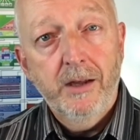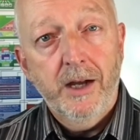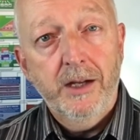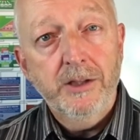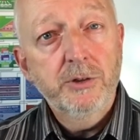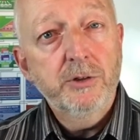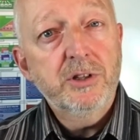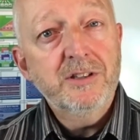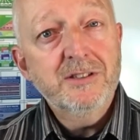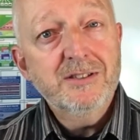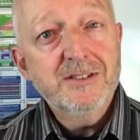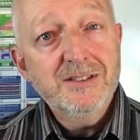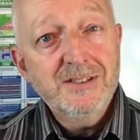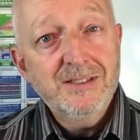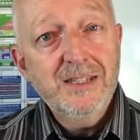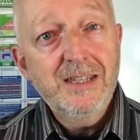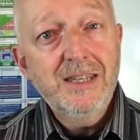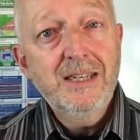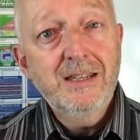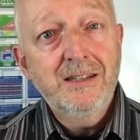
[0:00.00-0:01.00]
And you can
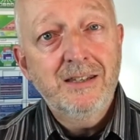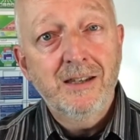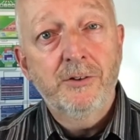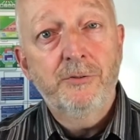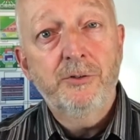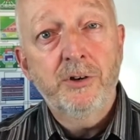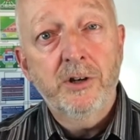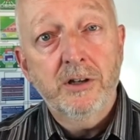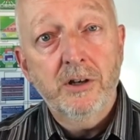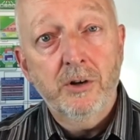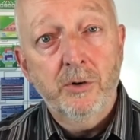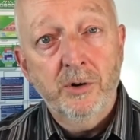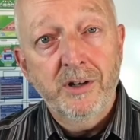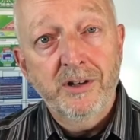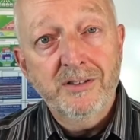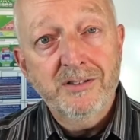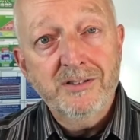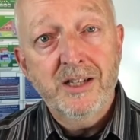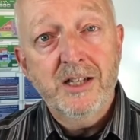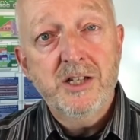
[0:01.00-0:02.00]
see different
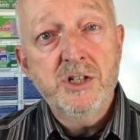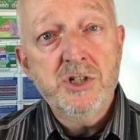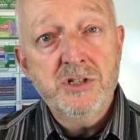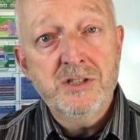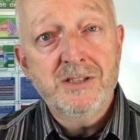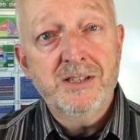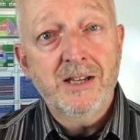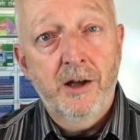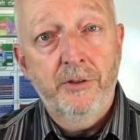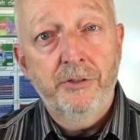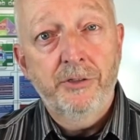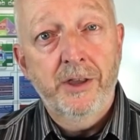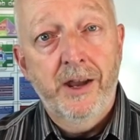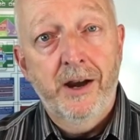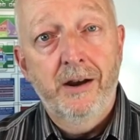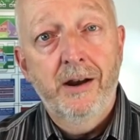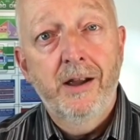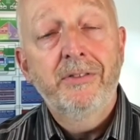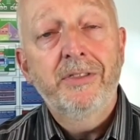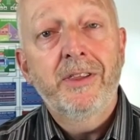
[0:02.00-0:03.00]
organizations out
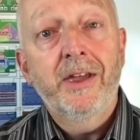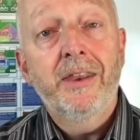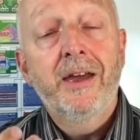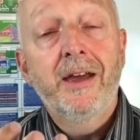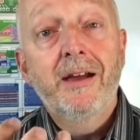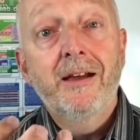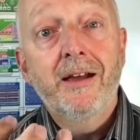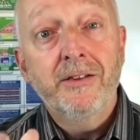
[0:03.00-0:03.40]
there that